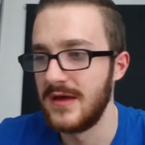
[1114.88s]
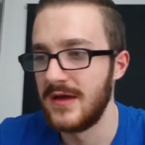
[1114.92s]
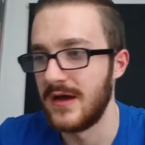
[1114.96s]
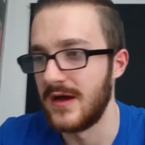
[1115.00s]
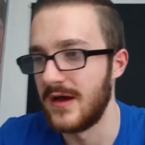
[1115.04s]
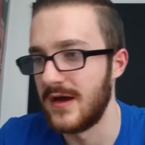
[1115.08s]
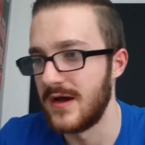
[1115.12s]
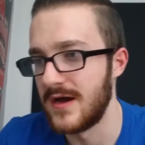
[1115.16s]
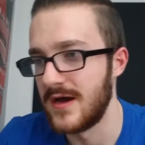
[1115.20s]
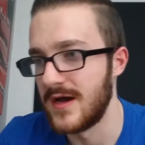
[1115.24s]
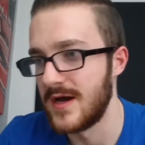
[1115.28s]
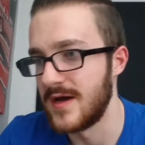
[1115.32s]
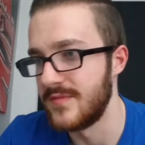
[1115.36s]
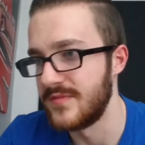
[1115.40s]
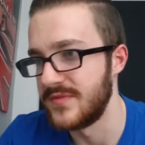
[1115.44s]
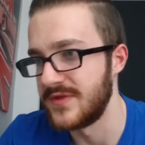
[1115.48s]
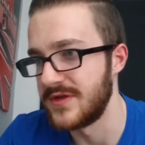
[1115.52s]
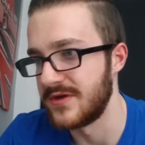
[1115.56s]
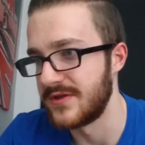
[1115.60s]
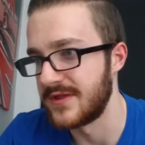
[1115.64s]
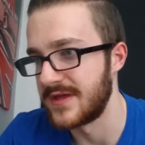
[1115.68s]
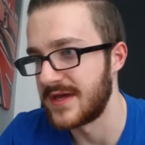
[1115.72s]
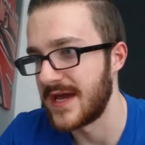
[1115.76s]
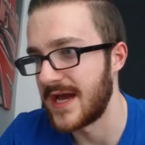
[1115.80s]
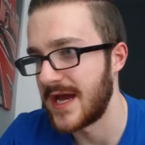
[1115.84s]
um, the
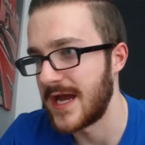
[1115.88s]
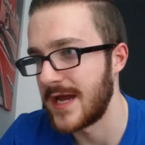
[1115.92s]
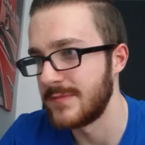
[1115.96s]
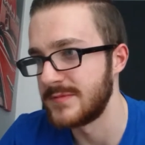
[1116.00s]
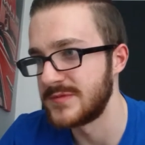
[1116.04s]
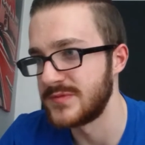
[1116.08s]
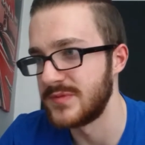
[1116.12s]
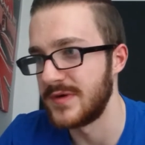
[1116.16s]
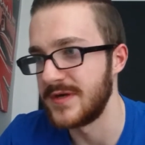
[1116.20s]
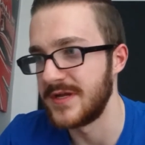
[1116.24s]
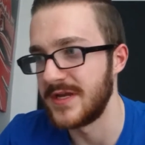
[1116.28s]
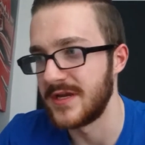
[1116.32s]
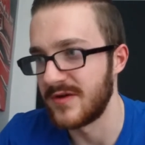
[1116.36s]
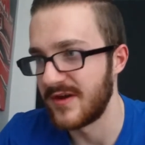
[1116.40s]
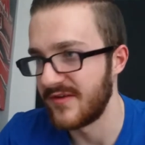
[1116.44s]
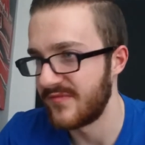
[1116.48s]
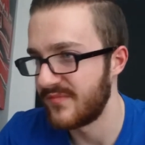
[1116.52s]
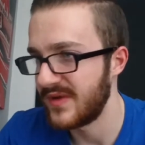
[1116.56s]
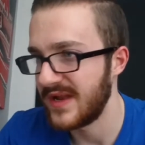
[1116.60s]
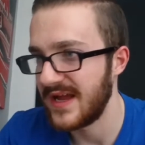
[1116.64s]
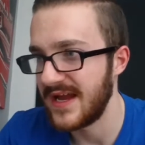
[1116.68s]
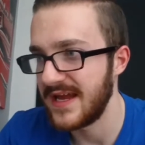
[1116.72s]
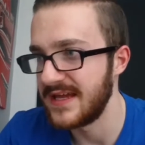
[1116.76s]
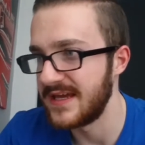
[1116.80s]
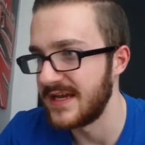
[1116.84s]
other games, but you know I've
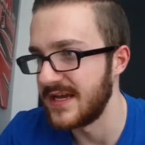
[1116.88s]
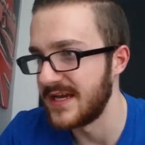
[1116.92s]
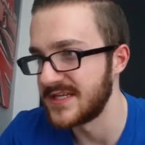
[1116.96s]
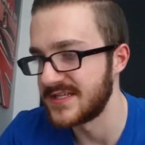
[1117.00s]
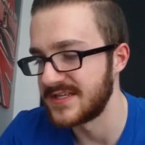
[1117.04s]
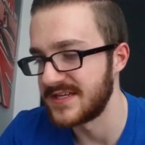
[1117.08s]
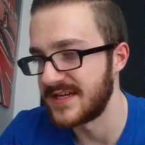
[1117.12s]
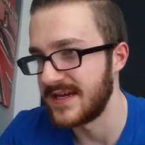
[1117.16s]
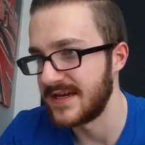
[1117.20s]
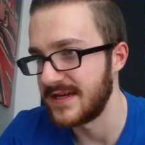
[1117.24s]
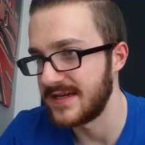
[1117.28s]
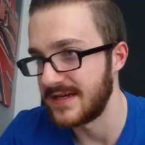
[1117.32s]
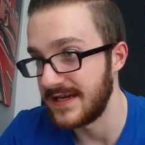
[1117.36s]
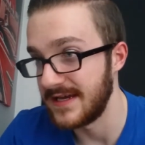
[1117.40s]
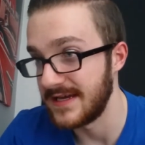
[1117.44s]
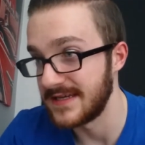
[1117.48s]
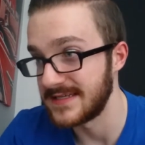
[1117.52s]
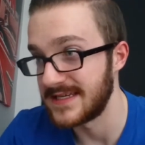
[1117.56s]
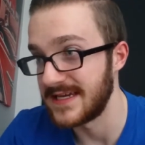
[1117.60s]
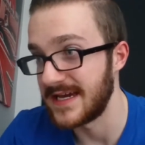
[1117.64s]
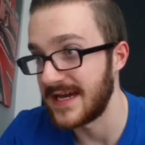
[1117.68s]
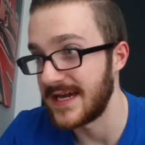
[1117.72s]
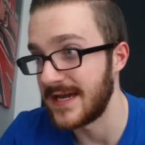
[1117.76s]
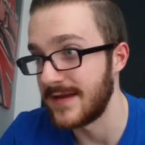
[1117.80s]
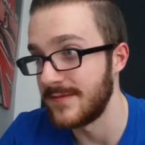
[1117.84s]
played Gears of Gears
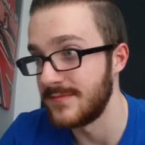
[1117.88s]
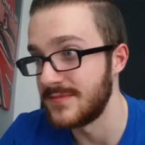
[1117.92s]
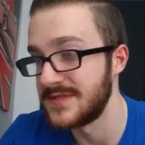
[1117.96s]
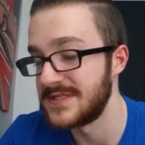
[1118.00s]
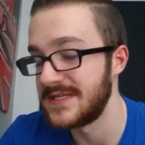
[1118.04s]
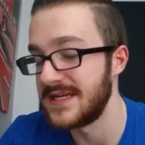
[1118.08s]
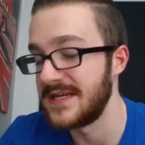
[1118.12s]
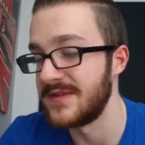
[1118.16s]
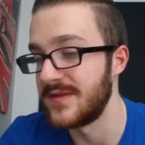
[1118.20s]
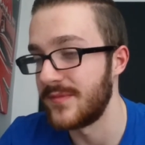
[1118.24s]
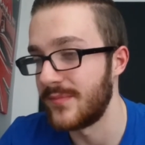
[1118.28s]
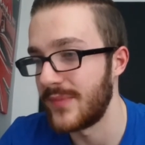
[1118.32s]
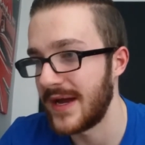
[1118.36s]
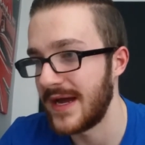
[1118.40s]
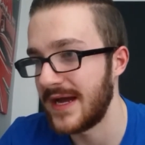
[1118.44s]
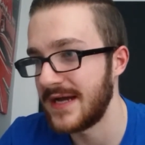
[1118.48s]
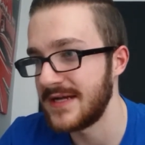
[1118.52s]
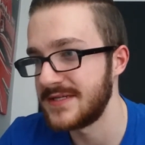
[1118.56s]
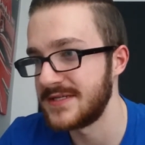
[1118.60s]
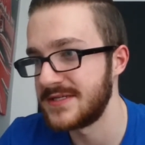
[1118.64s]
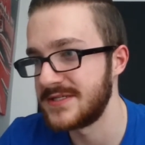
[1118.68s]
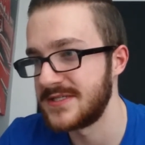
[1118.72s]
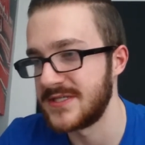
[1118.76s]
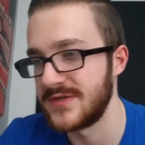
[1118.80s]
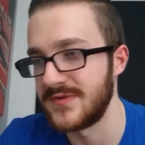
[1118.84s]
games in the
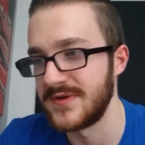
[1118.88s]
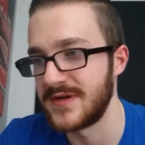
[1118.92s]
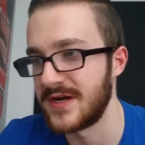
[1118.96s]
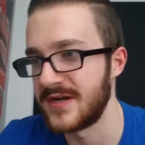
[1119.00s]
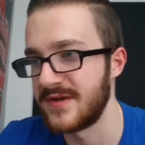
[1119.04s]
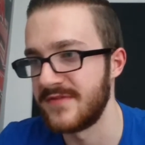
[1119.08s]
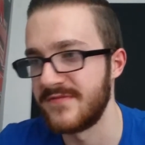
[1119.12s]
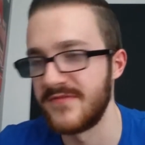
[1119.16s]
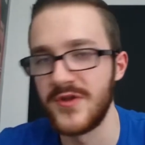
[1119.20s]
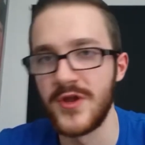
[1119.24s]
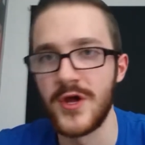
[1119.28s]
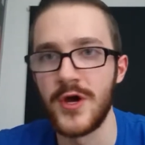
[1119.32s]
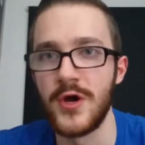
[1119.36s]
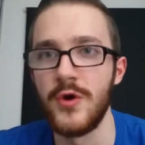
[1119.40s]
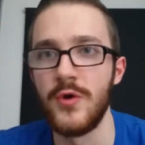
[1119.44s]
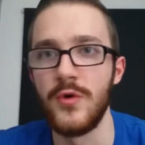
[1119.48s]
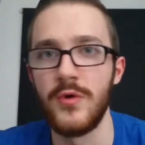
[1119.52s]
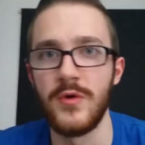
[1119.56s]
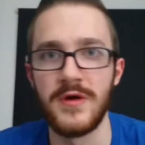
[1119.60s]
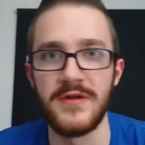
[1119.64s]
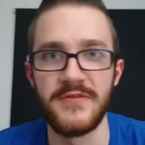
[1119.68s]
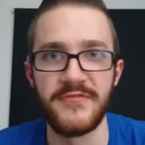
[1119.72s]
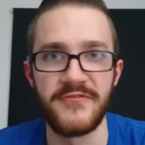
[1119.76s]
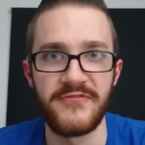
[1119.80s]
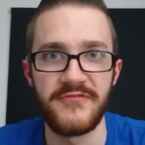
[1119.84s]
past, so I kind of know
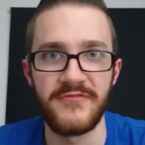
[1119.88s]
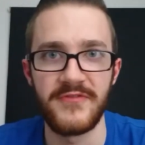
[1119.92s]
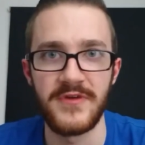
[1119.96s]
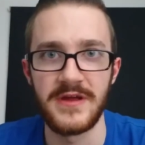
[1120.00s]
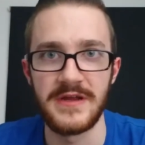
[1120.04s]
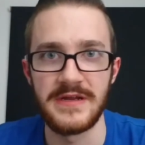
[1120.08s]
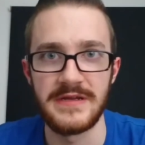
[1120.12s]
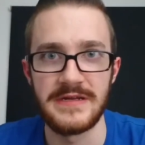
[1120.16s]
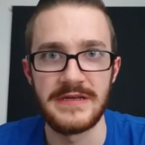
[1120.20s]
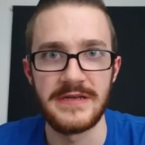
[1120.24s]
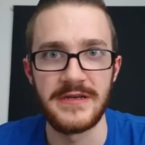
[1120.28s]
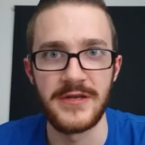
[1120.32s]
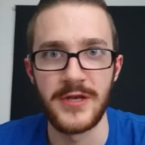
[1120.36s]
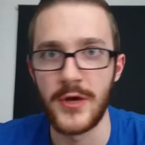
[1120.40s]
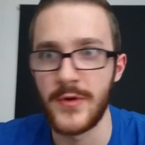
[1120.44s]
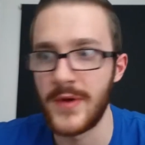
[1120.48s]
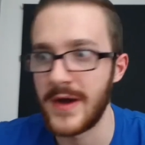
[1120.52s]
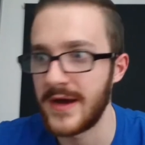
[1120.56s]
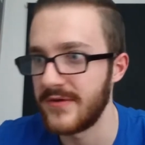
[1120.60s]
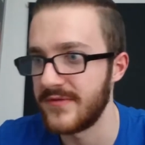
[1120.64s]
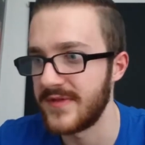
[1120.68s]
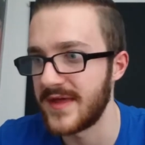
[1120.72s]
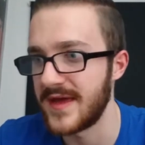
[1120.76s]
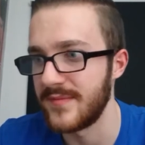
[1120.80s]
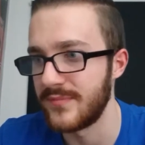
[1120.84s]
and eh, know
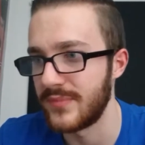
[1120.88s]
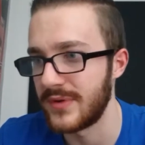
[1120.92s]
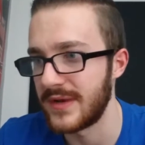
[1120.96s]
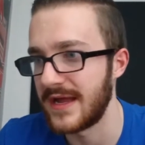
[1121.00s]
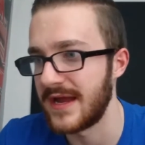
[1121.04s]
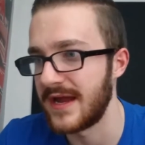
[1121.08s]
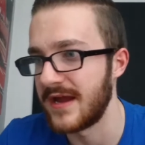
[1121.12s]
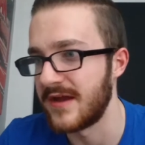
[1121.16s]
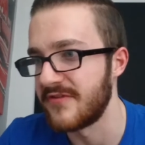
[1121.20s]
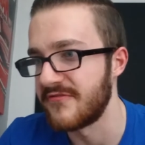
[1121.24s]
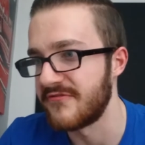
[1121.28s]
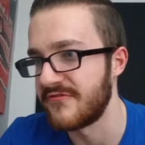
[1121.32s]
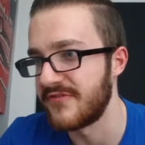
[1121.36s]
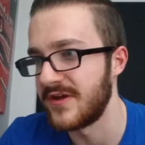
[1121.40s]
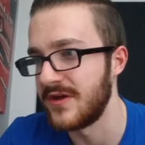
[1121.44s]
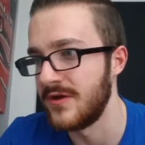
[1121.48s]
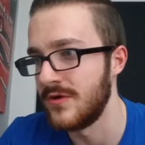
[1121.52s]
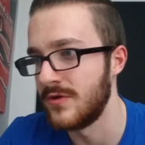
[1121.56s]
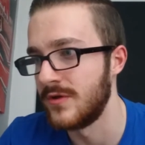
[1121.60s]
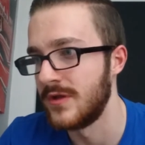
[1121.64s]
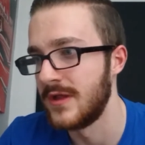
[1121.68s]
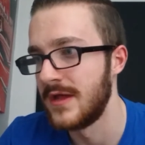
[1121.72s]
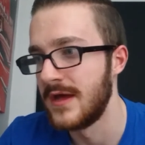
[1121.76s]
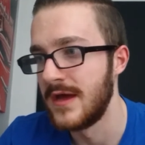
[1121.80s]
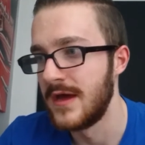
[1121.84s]
how they play and
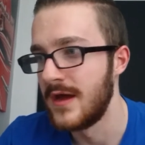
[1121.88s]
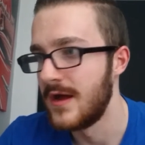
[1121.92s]
feel.